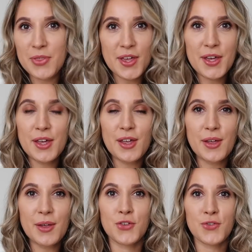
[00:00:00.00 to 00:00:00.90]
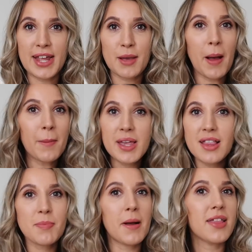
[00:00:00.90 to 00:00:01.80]
with you, drink
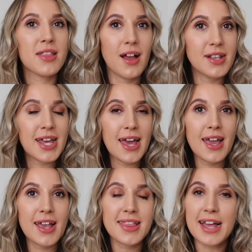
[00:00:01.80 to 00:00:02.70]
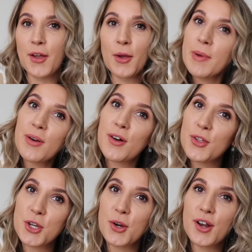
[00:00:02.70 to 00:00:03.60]
pumpkin spice lattes and oat milk
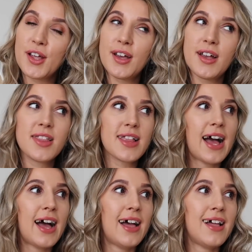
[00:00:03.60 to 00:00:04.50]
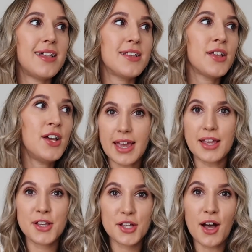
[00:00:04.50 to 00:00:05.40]
hot chocolates, and
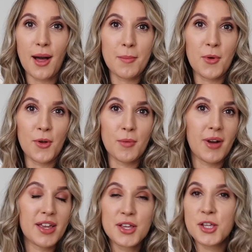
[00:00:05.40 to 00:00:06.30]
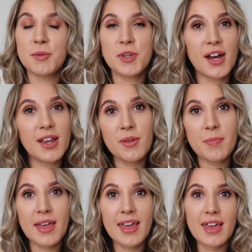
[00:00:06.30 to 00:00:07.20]
get you to come on my YouTube journey with
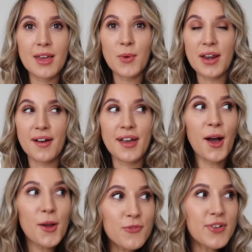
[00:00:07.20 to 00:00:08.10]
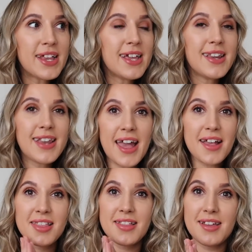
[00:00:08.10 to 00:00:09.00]
me when I hopefully
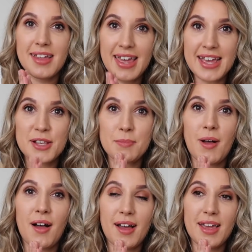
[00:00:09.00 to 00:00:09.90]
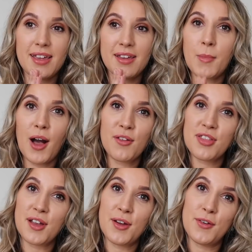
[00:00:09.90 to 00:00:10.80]
next hit my
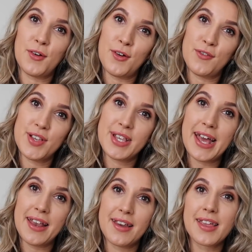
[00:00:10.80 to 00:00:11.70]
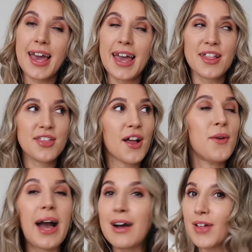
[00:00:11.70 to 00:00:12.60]
milestone of 10k.
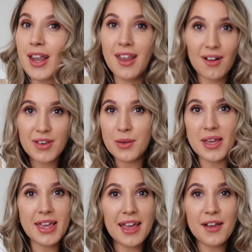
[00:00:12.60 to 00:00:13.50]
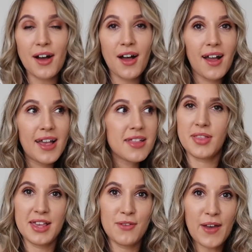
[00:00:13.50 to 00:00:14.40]
So have a lovely weekend, guys.
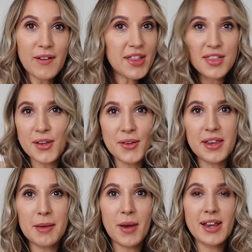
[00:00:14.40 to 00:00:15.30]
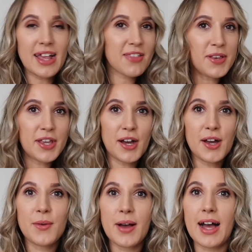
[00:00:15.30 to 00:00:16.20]
See you very soon in my next video,
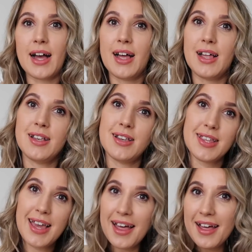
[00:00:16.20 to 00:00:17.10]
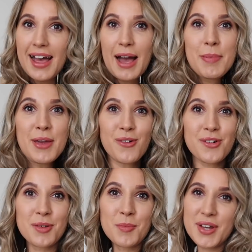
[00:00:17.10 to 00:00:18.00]
and yeah, happy
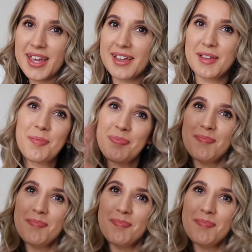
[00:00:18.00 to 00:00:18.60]
autumn week.